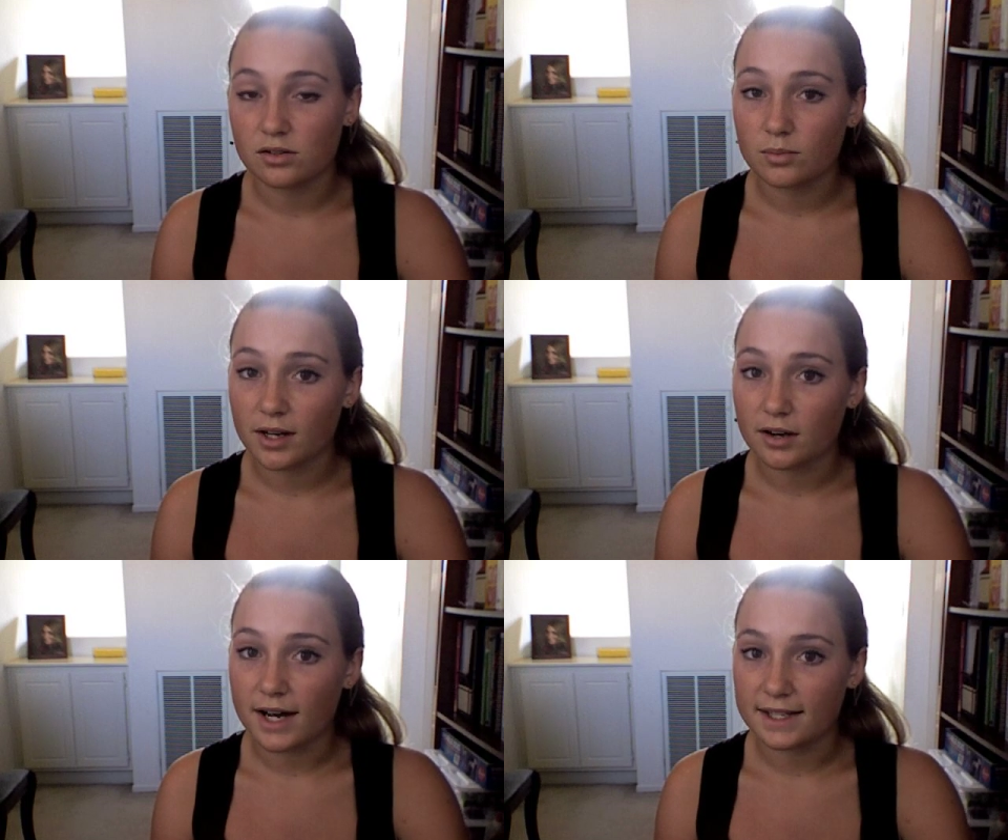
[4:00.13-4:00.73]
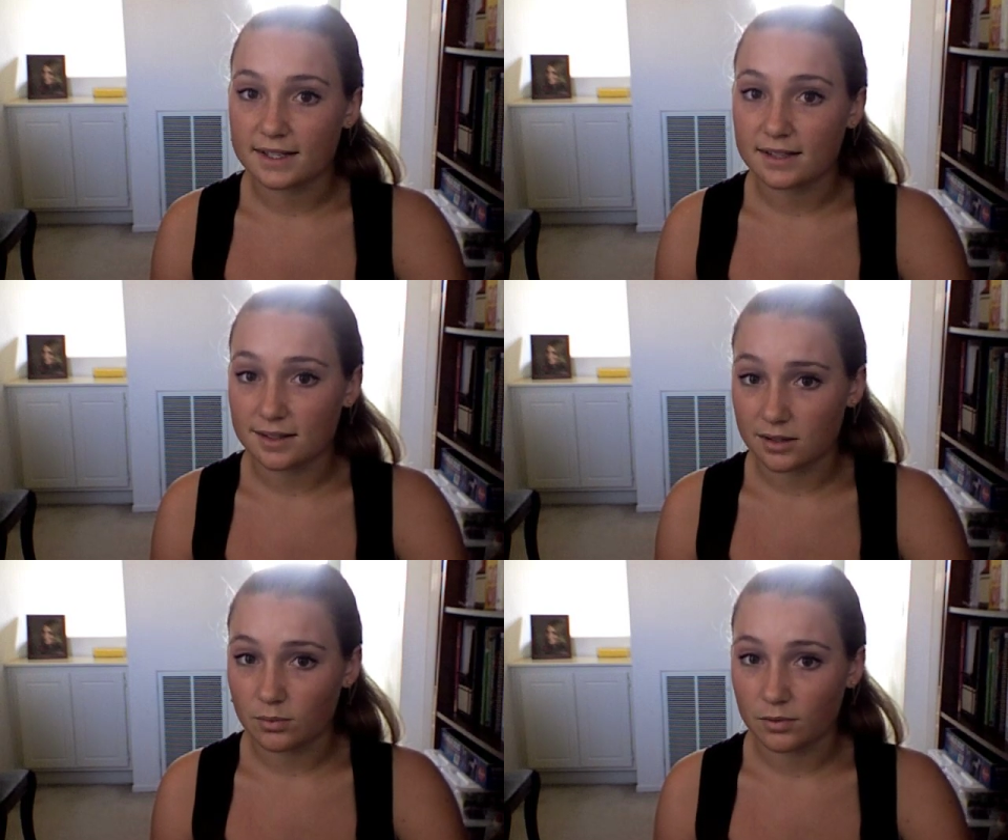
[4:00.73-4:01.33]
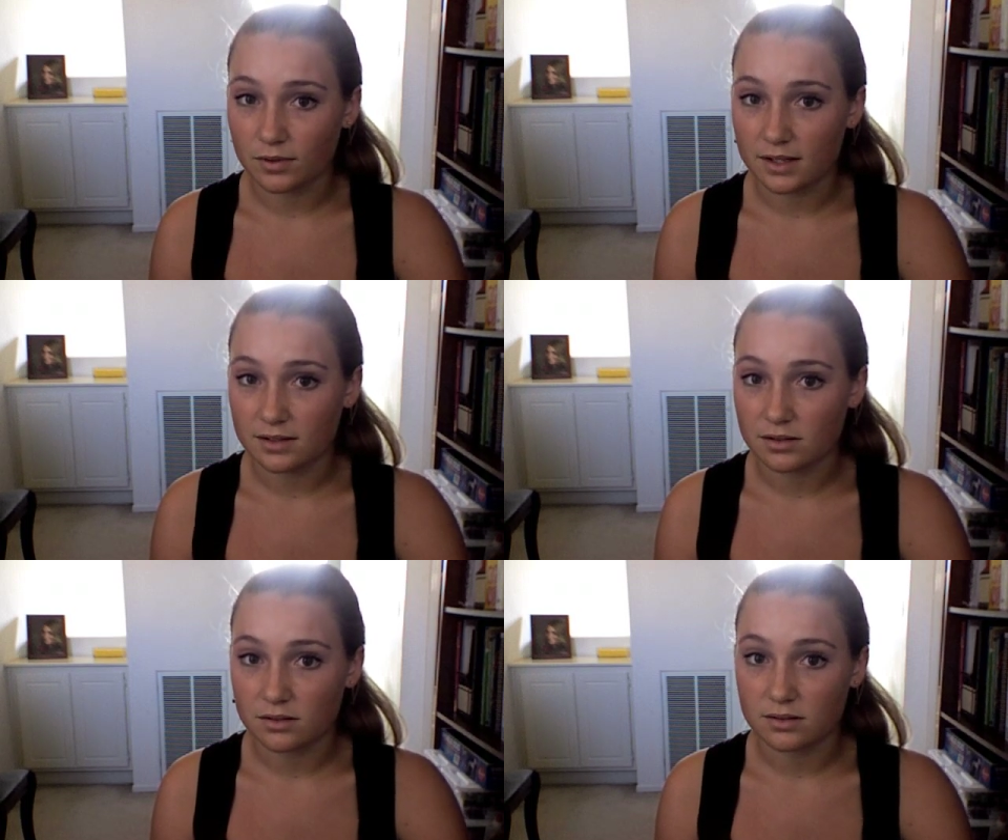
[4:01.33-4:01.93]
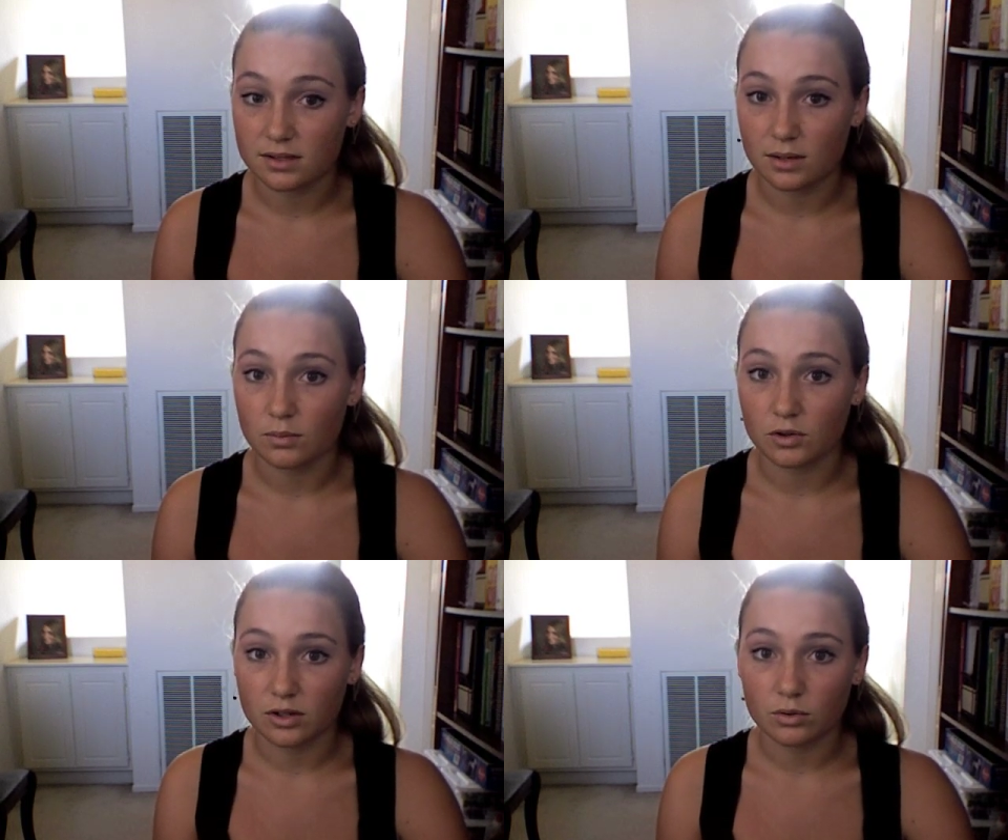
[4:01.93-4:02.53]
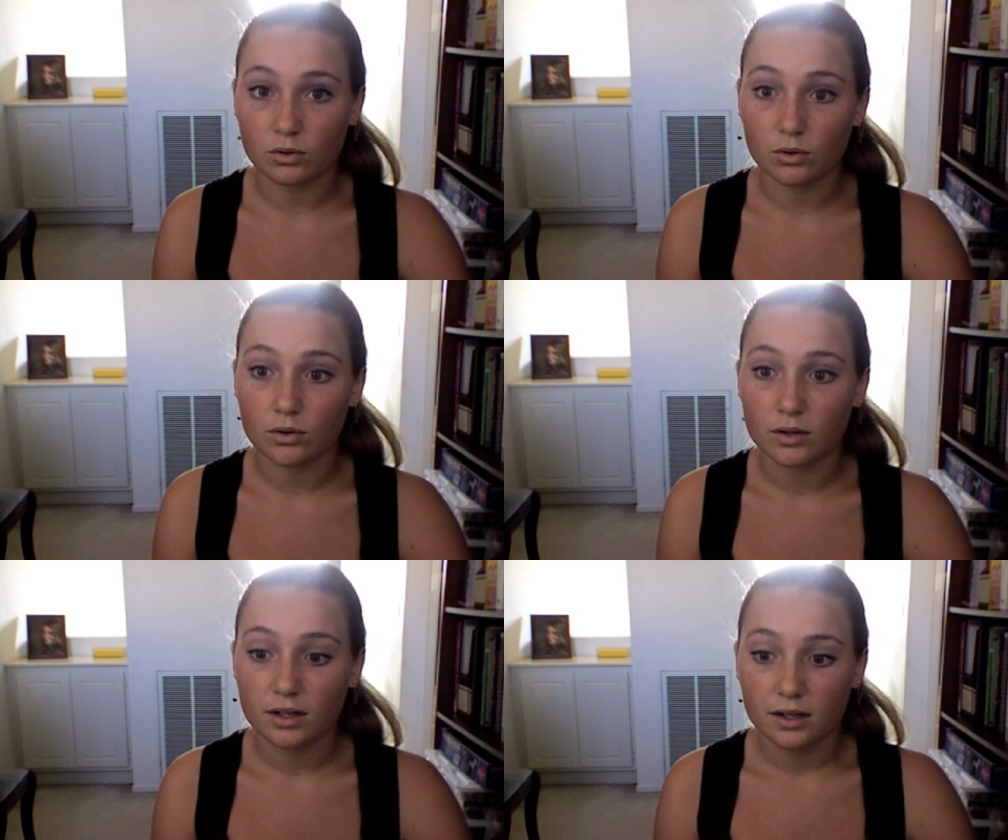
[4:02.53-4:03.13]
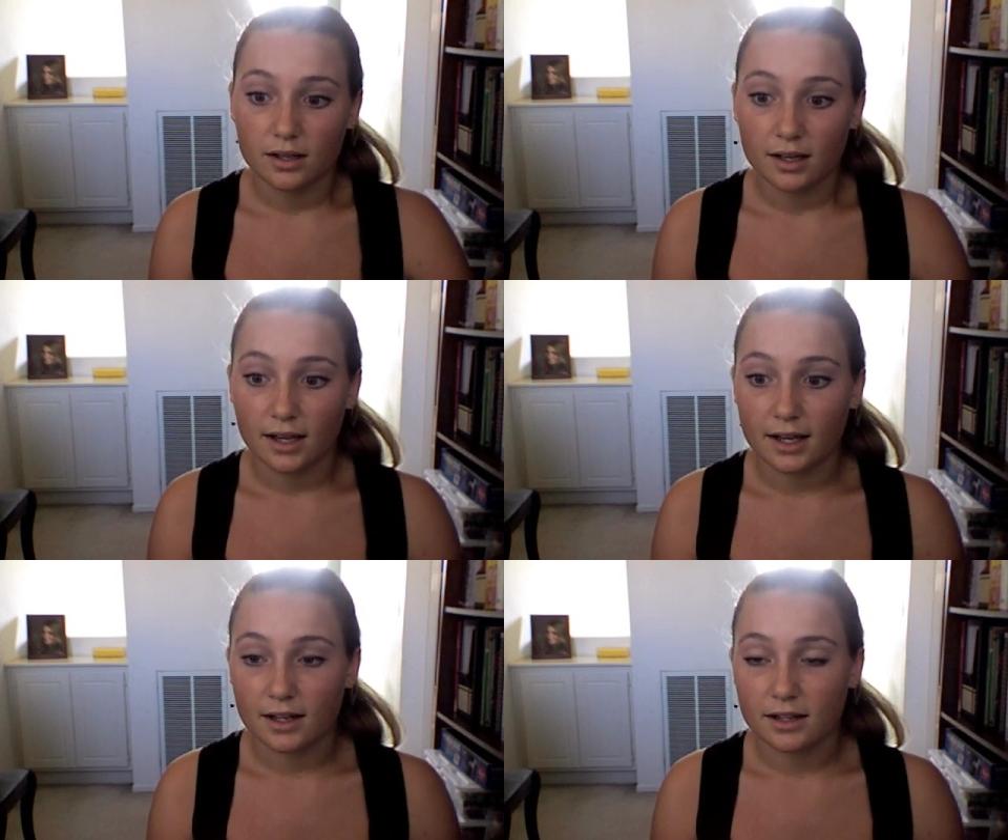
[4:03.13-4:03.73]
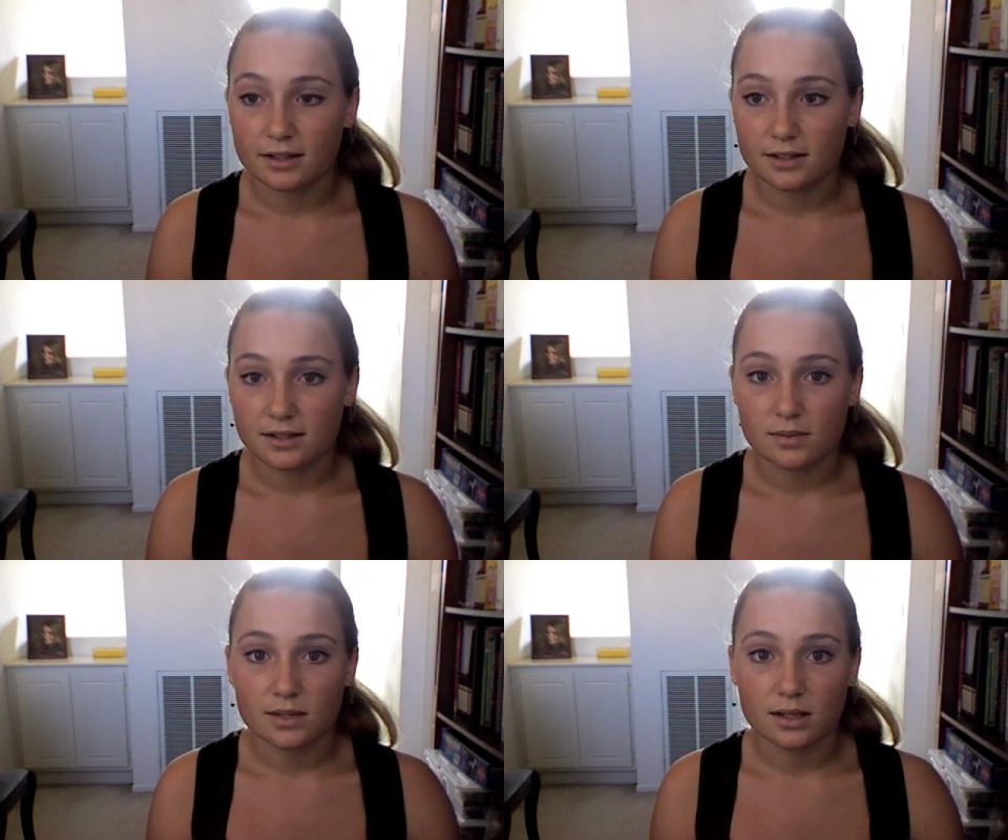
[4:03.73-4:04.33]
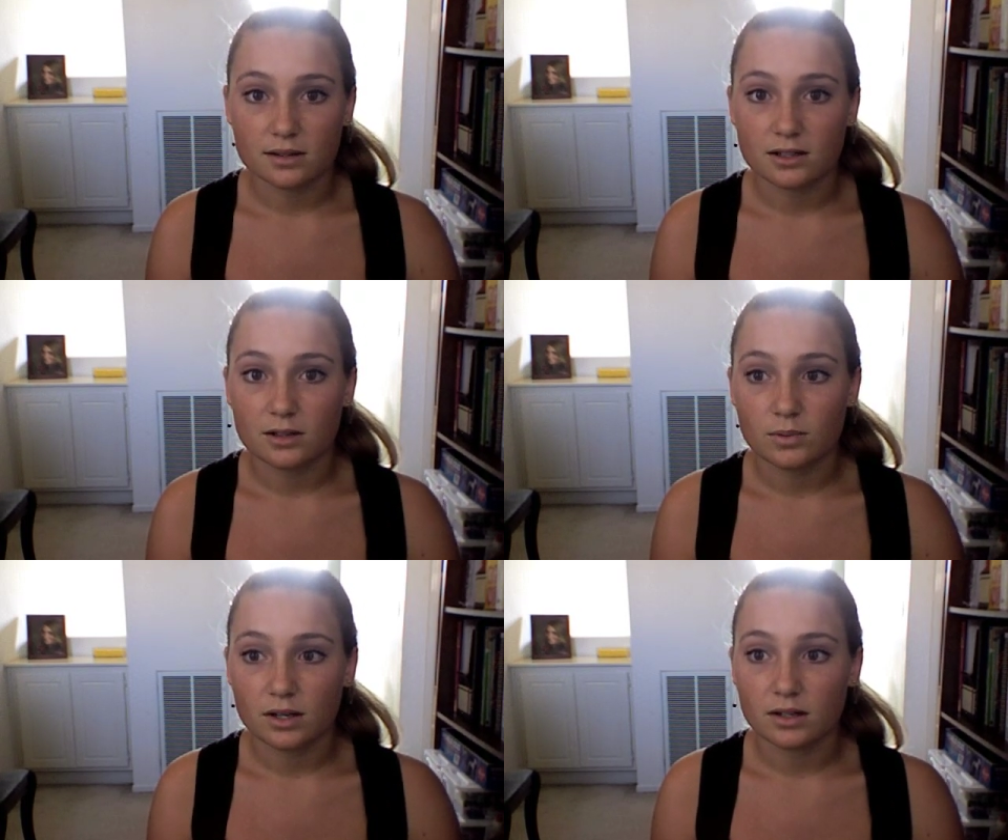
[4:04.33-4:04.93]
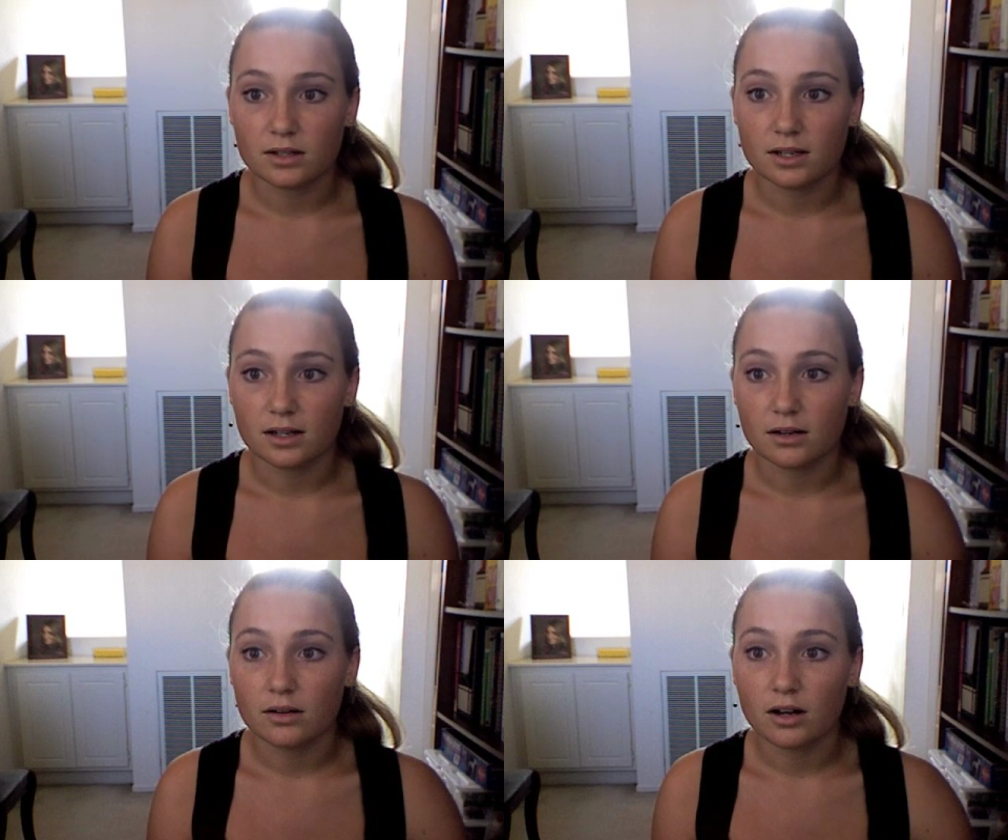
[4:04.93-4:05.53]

two of my classes, and the professors seem really cool, and it seems like it's going to be a good year.